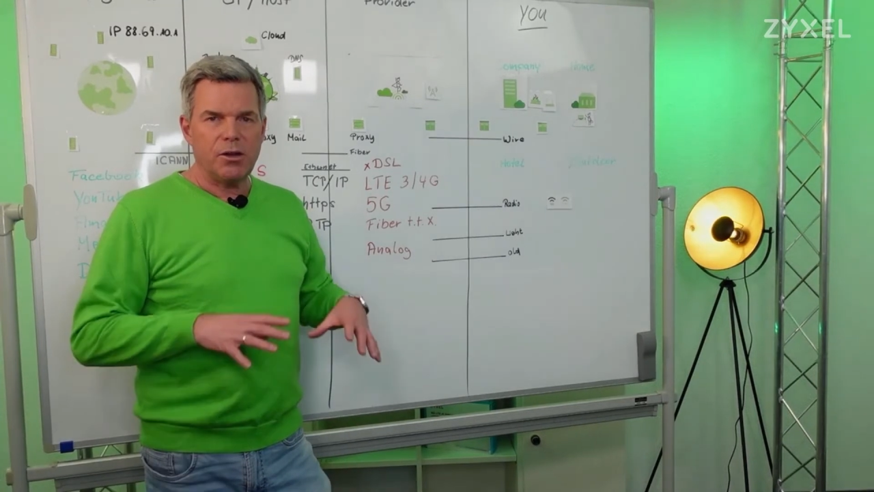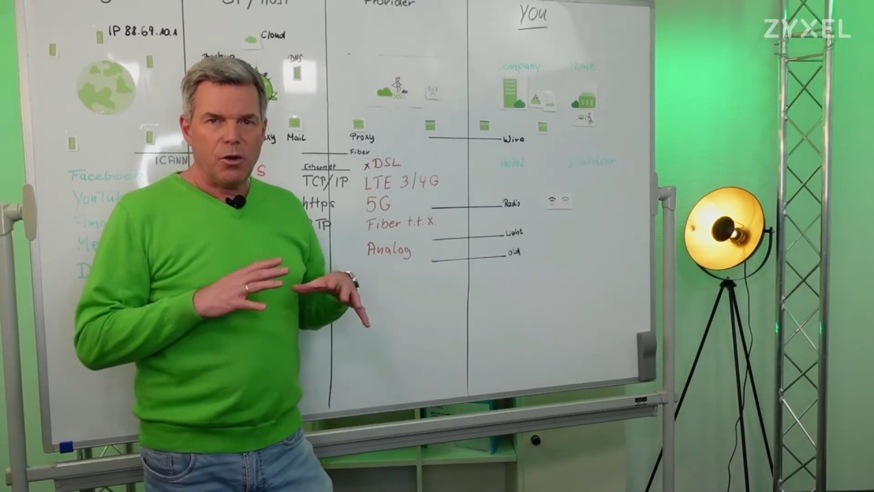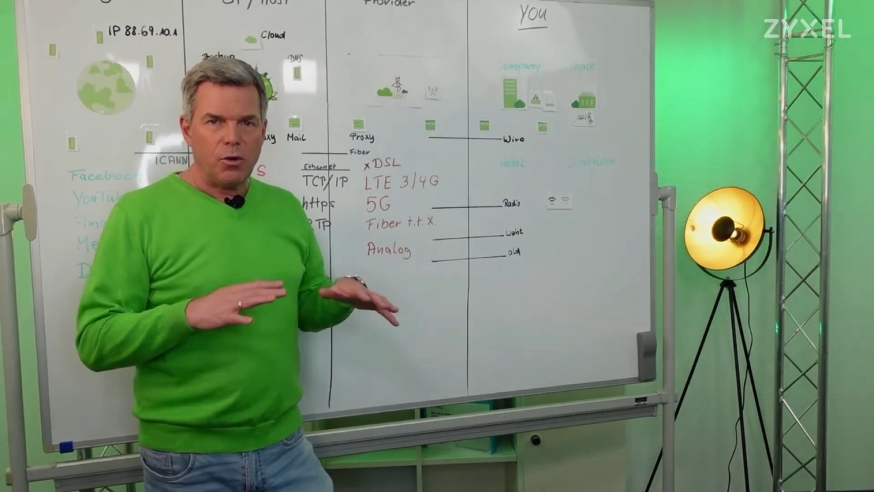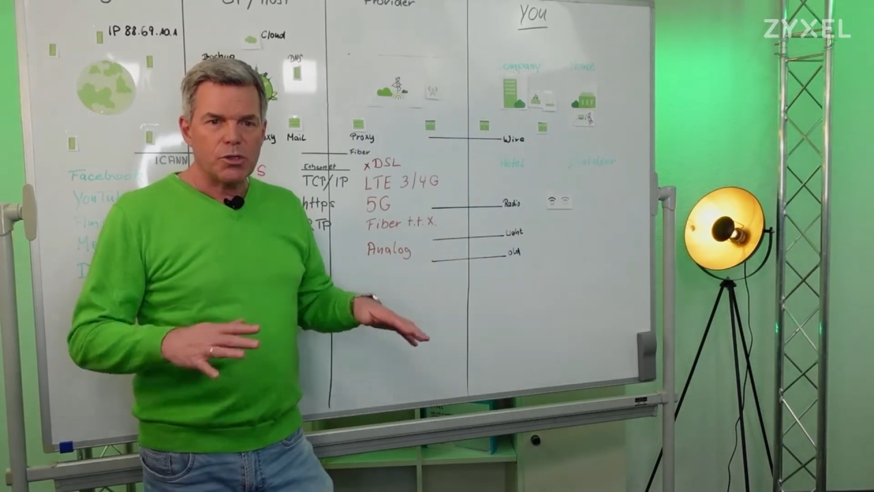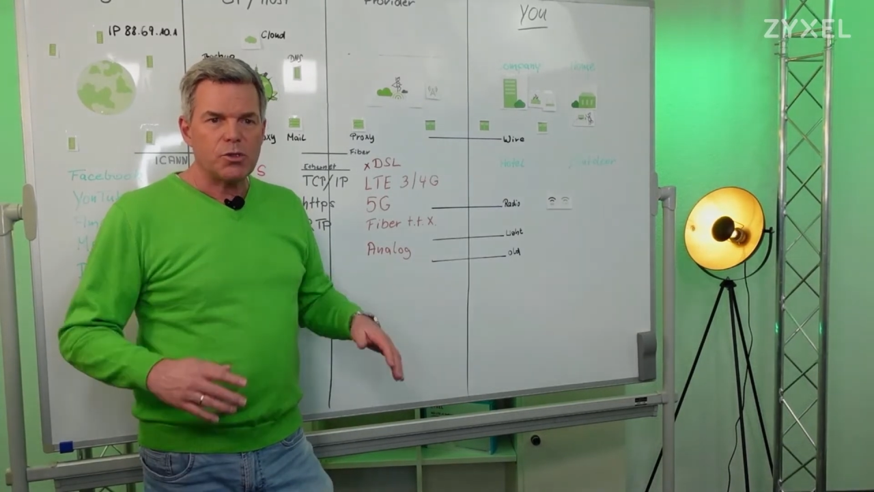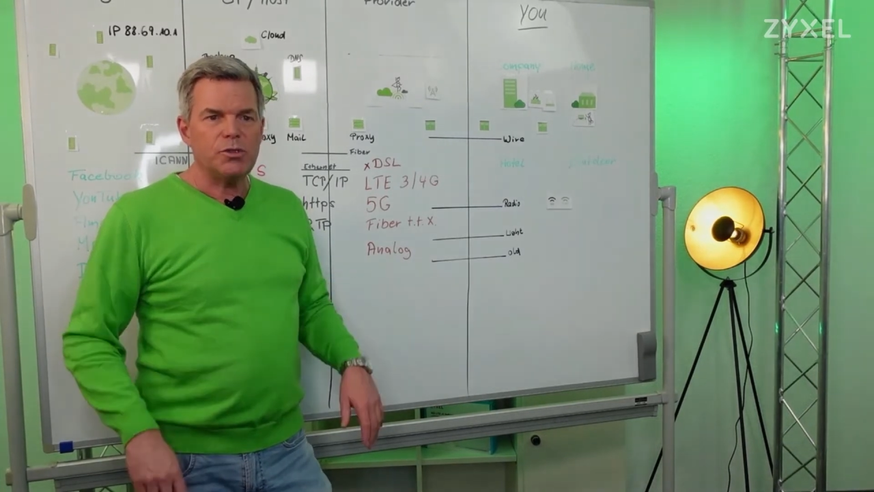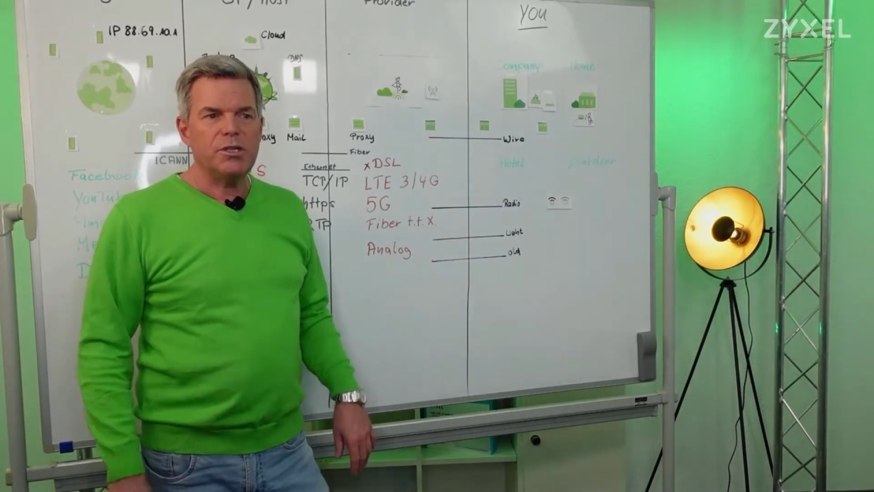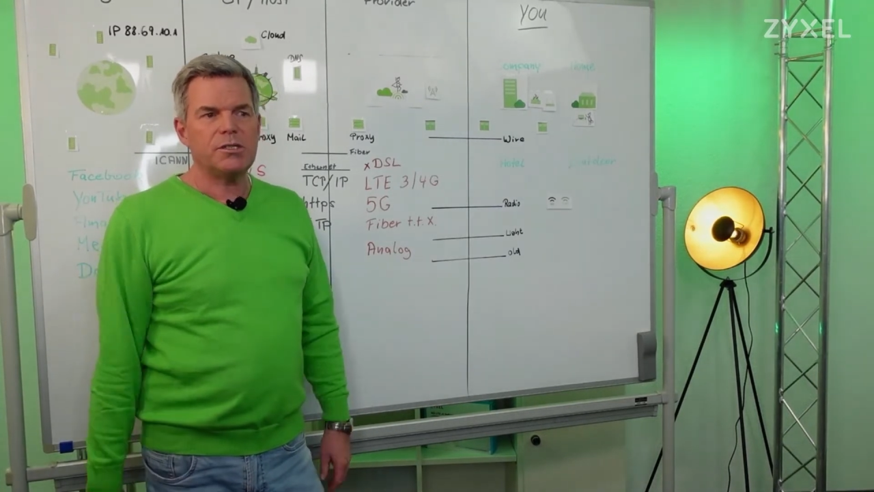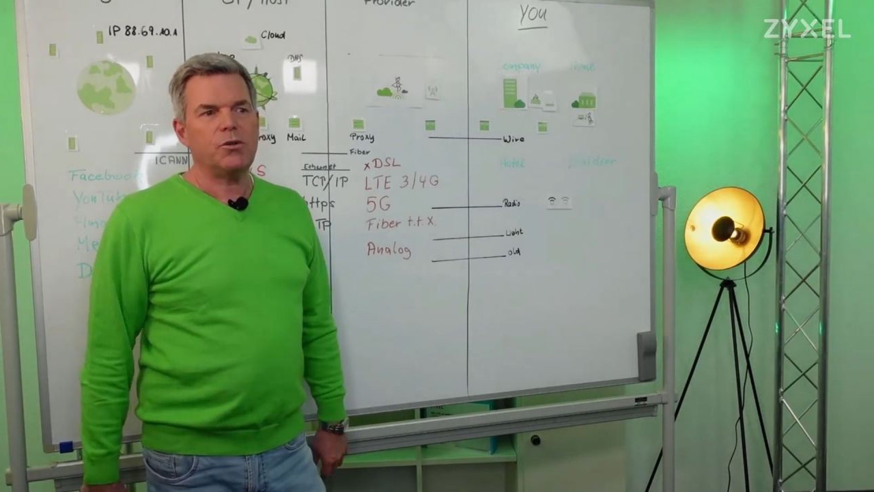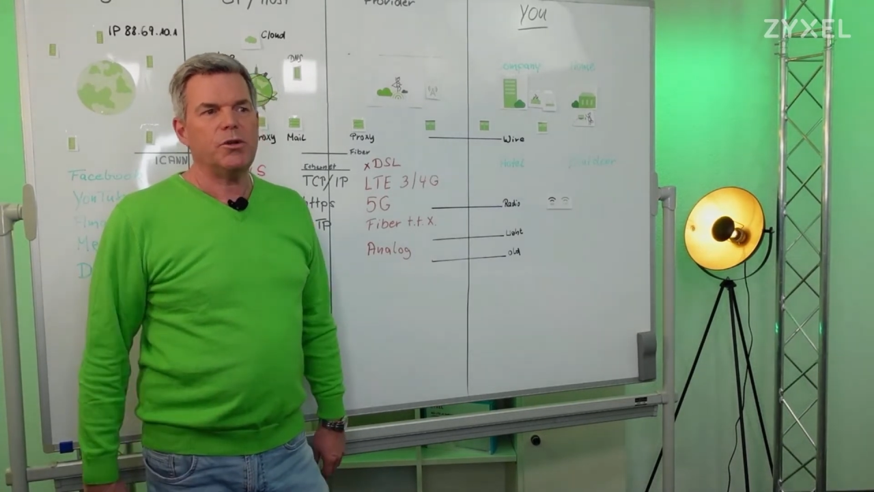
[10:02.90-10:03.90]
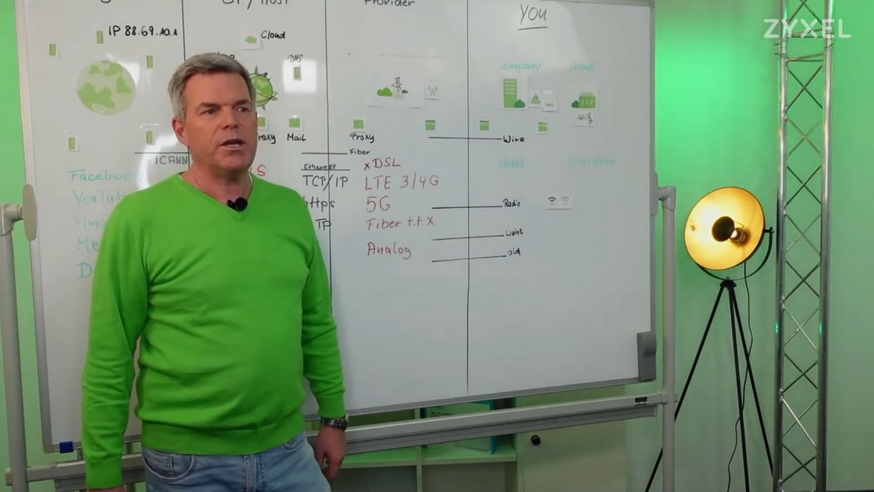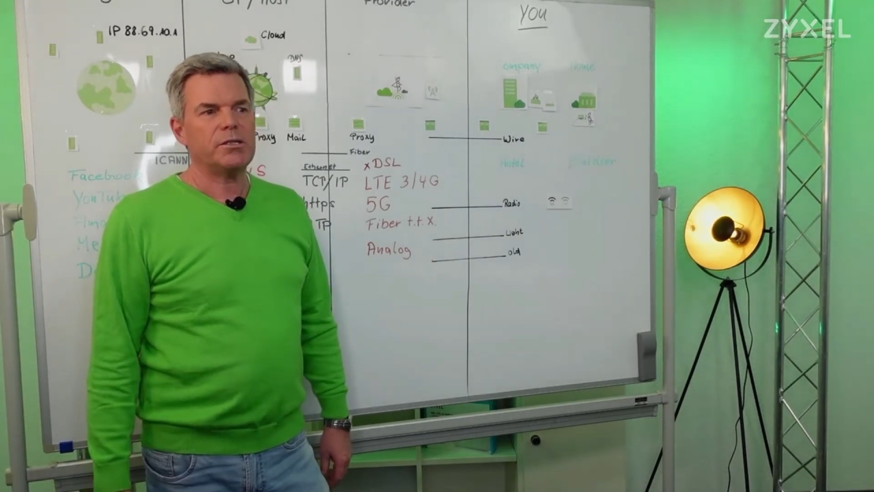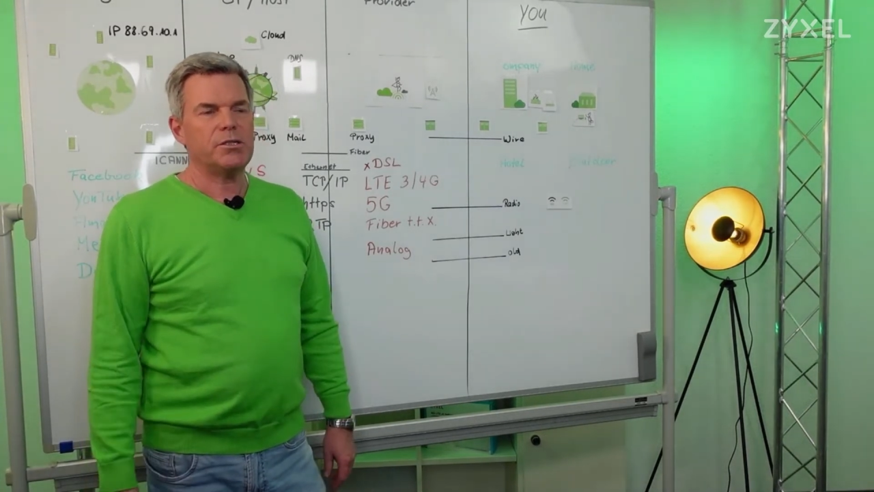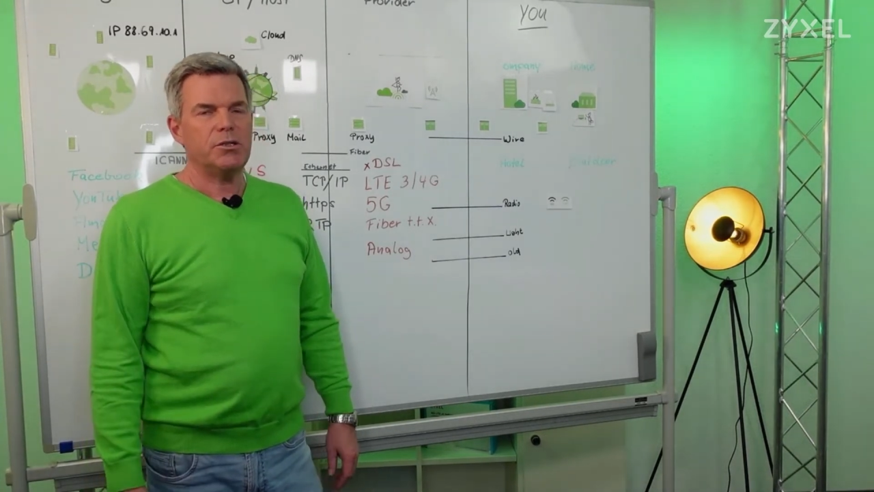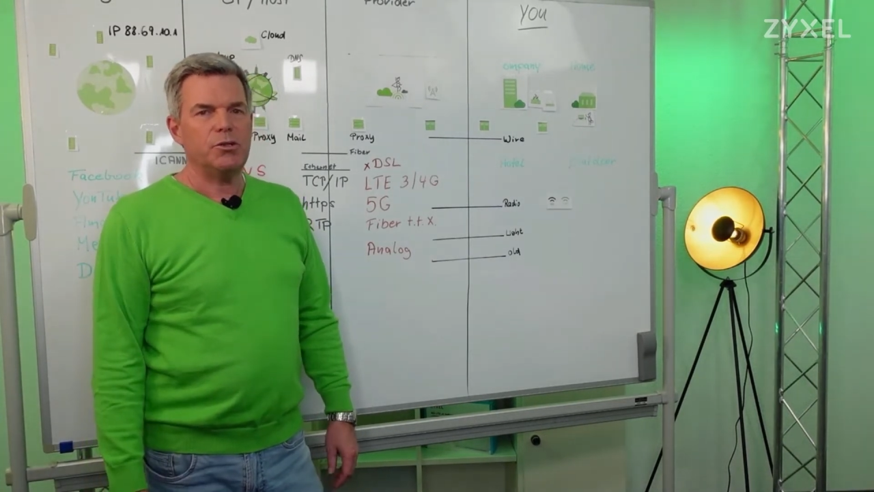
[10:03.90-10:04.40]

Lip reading: also disconnect